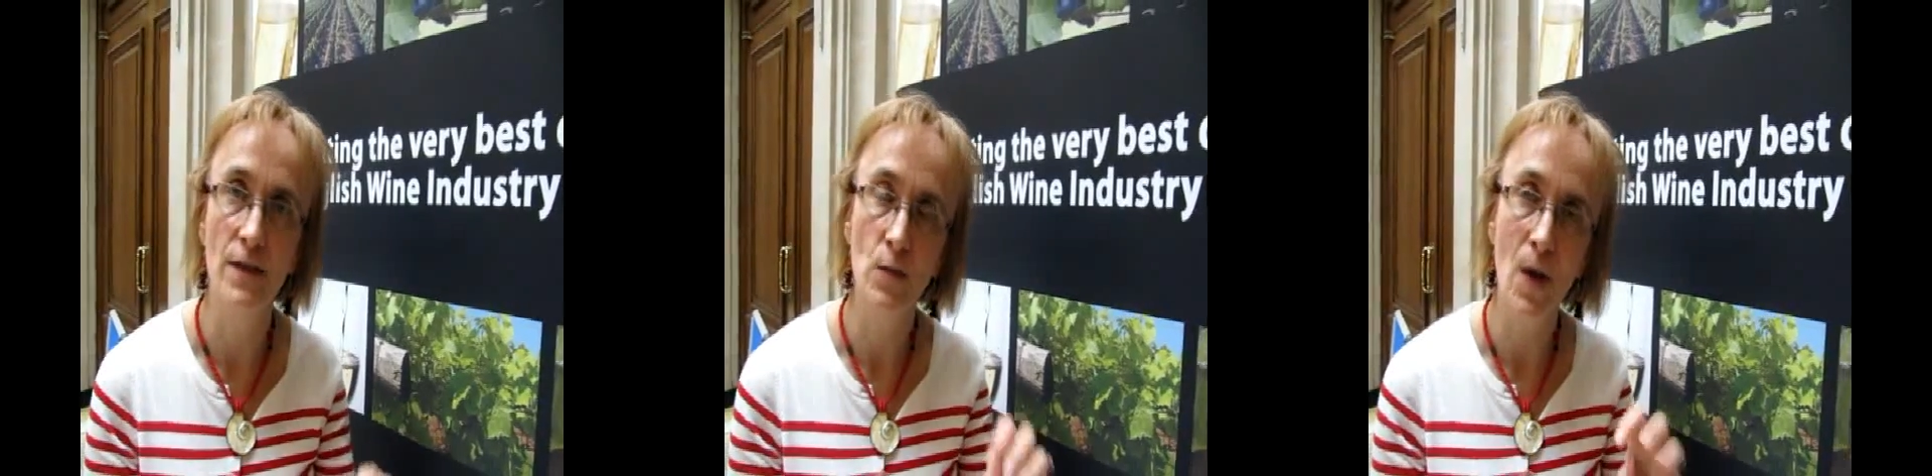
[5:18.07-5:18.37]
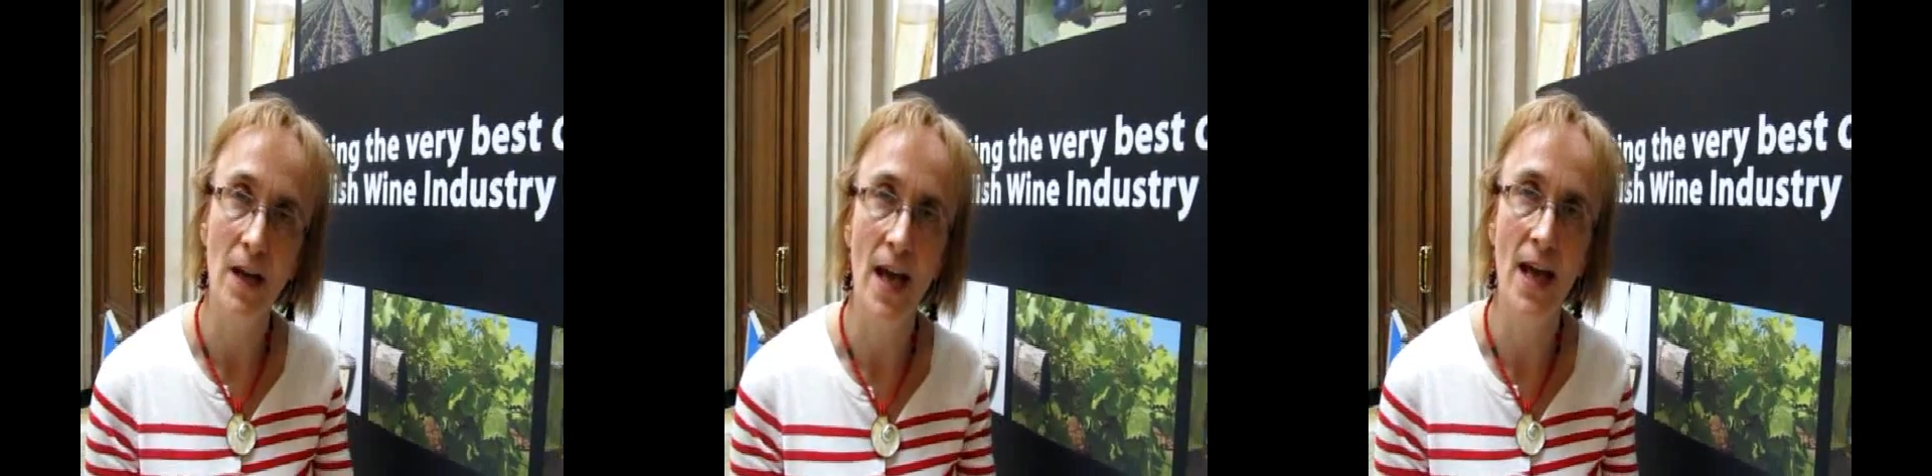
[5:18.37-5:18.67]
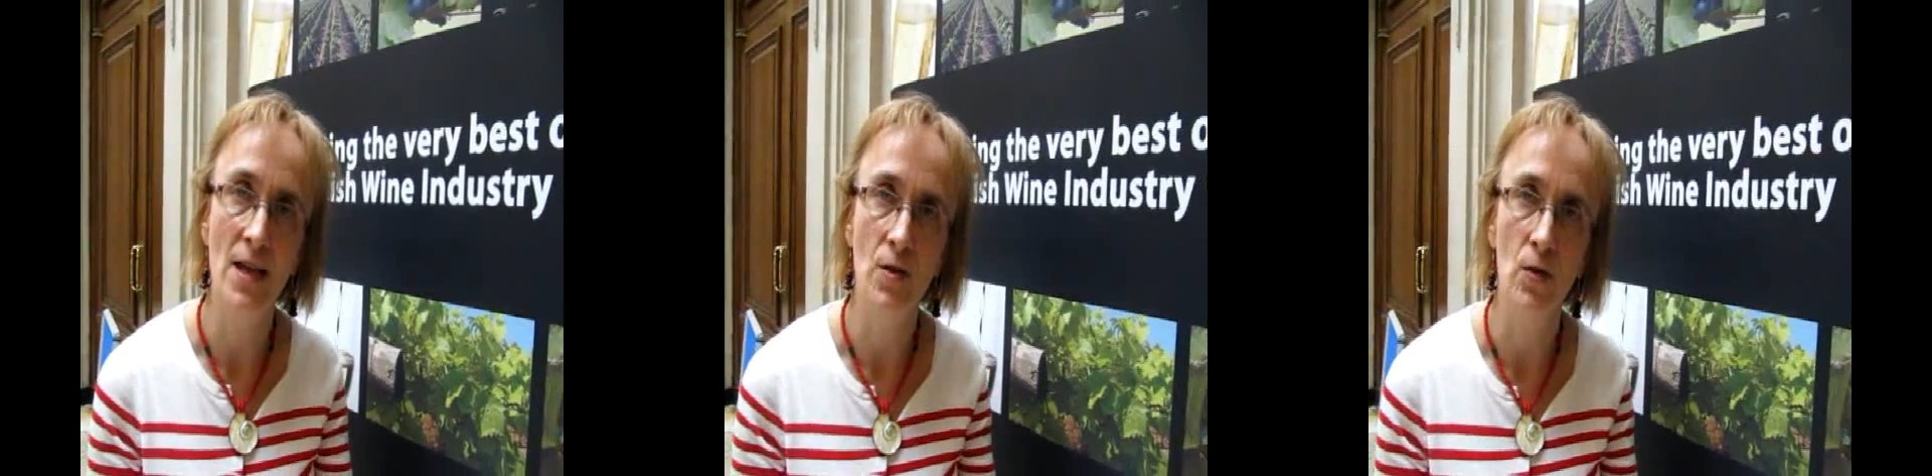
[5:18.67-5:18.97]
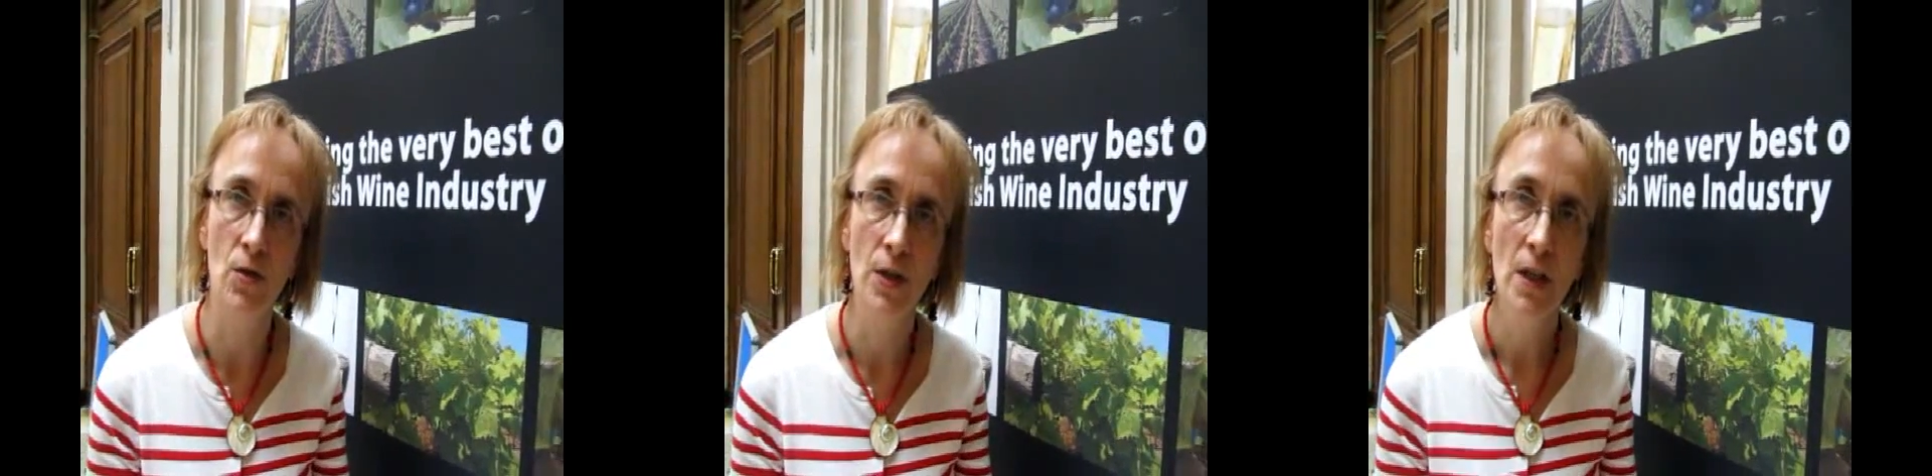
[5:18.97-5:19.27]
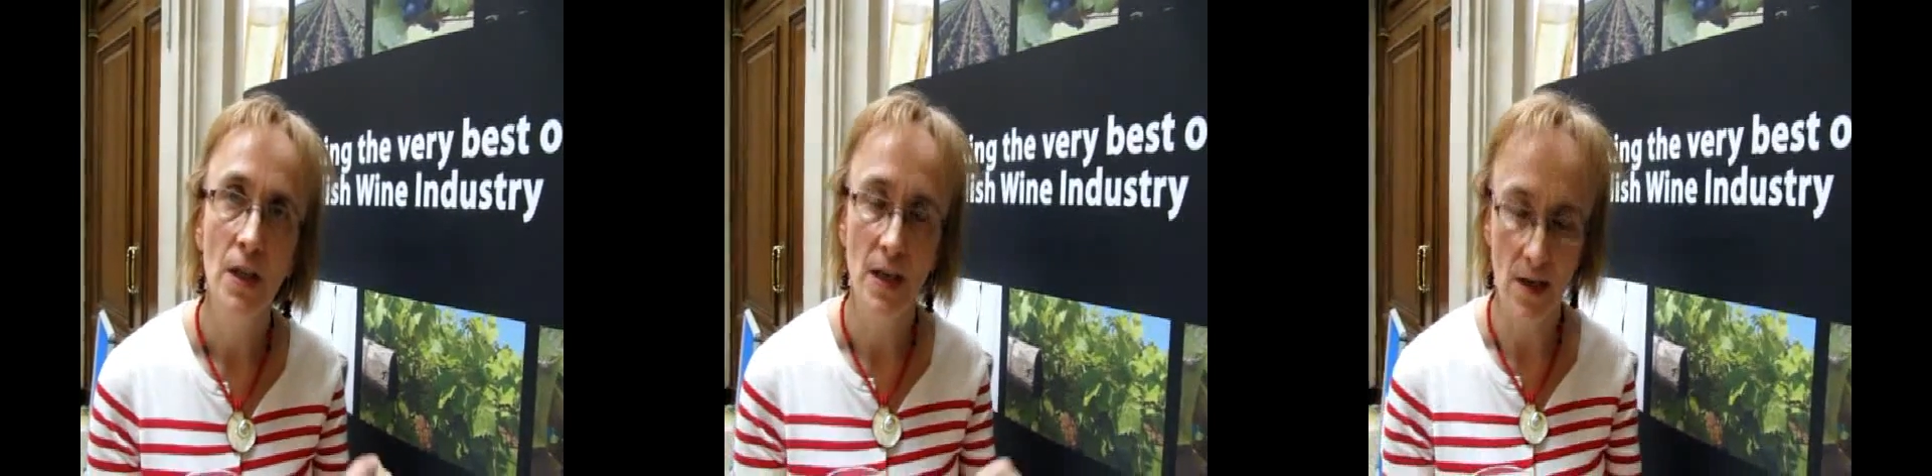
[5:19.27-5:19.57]
It's well
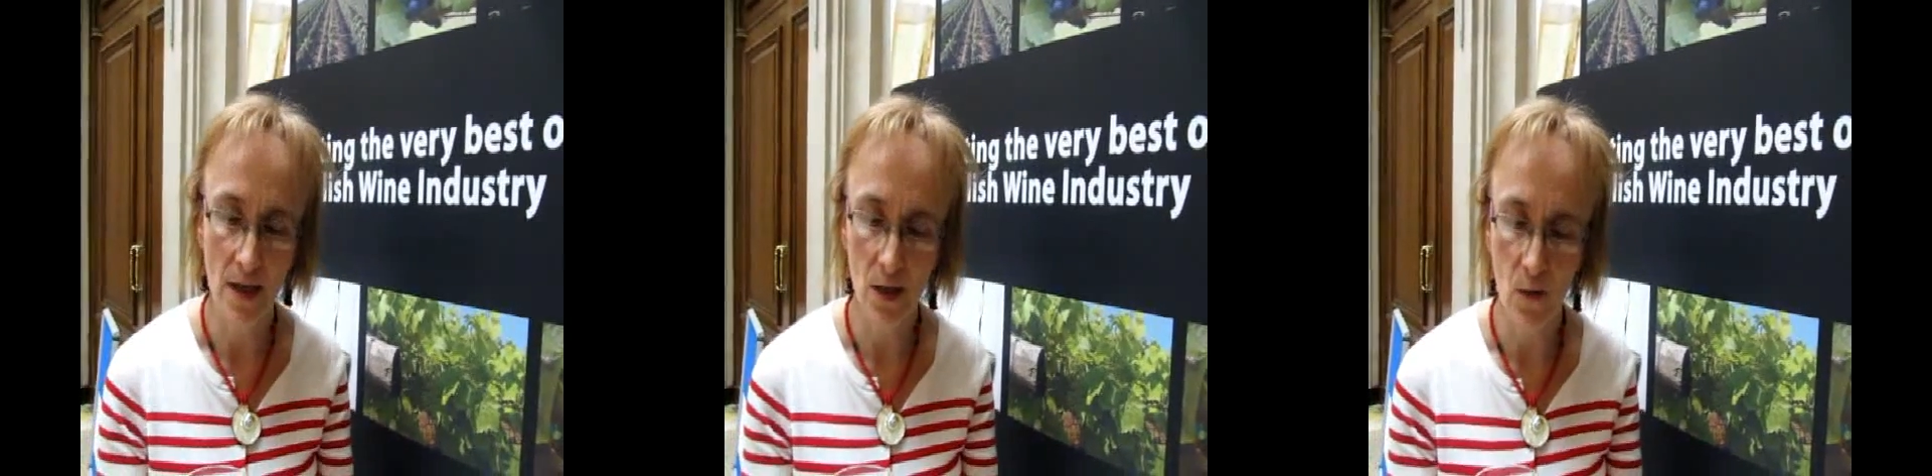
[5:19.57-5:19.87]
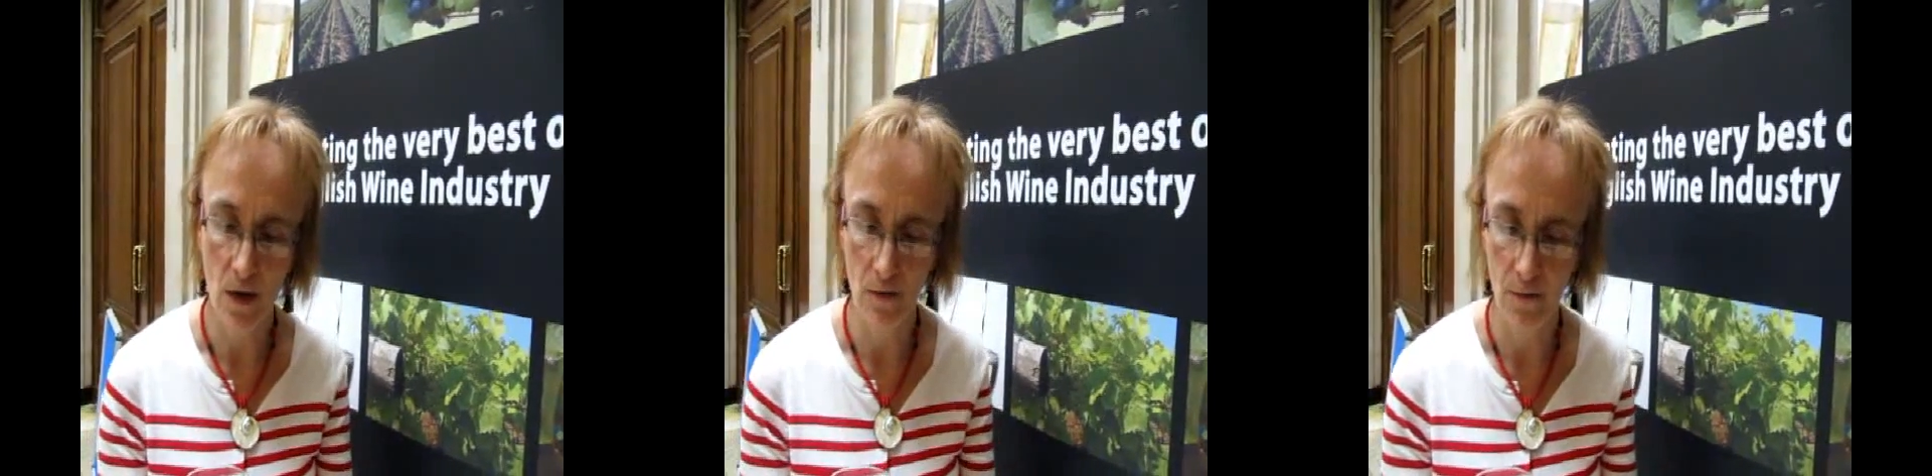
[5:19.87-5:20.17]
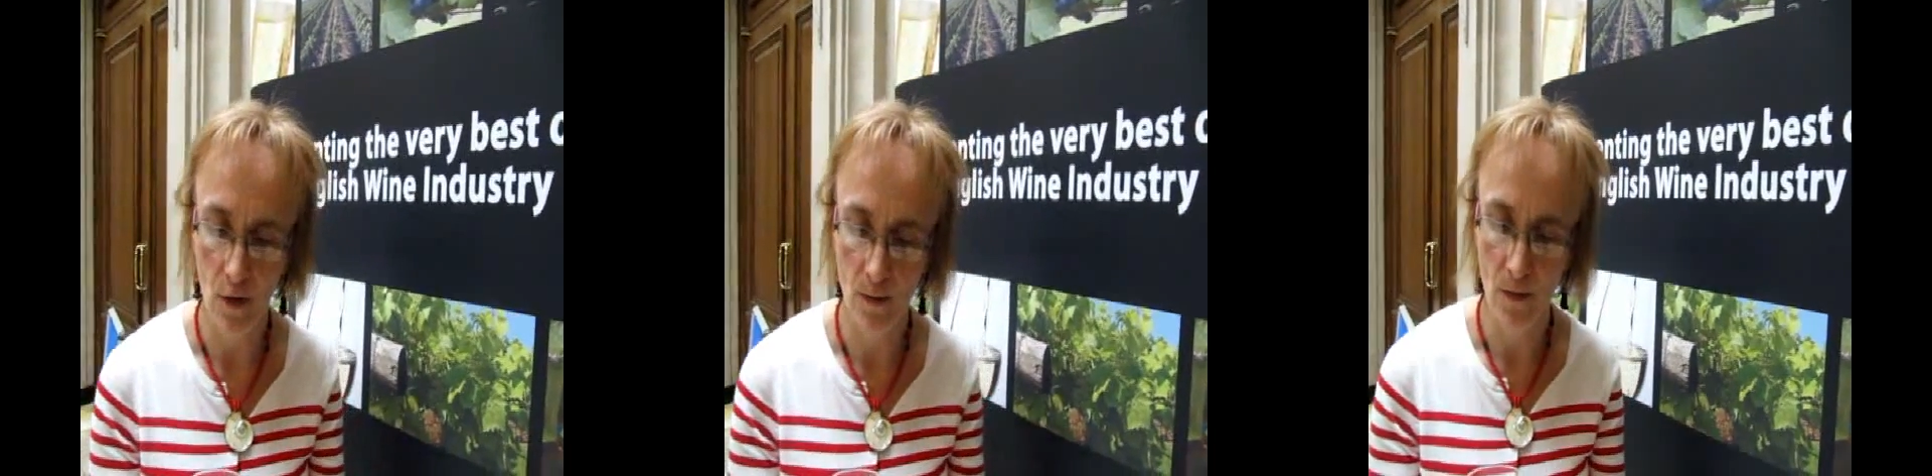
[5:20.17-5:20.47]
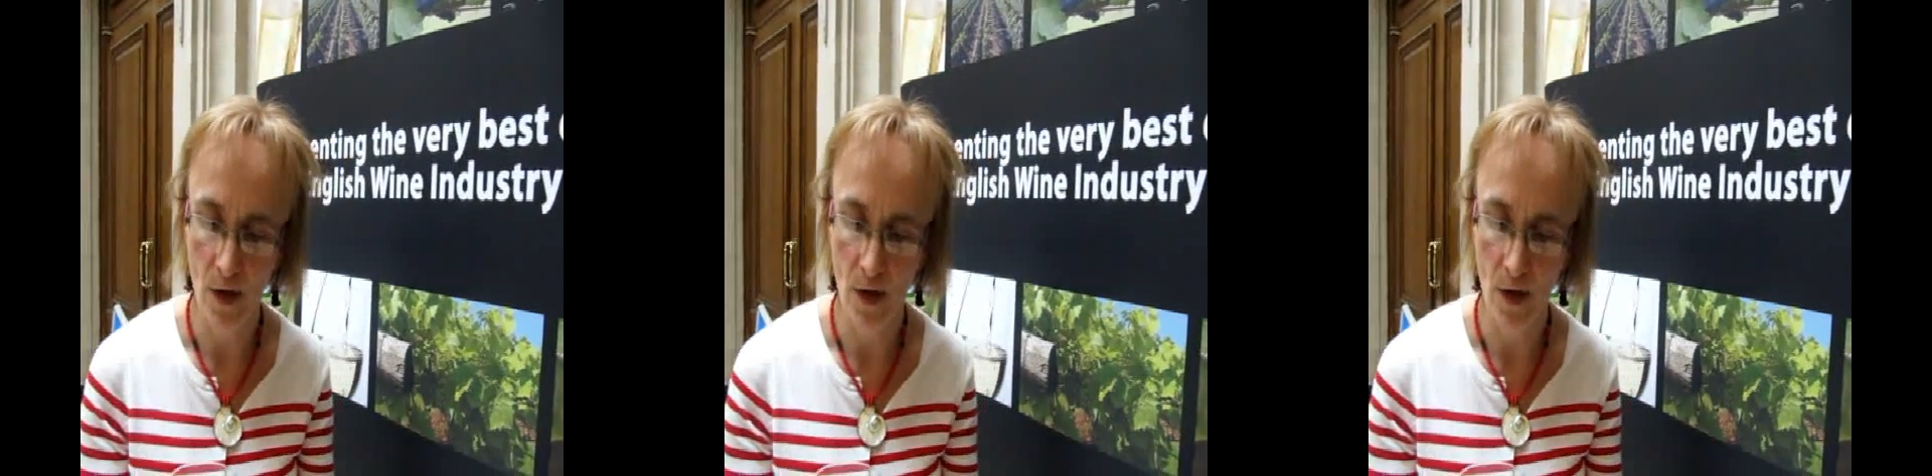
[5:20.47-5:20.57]
handled. Now this one from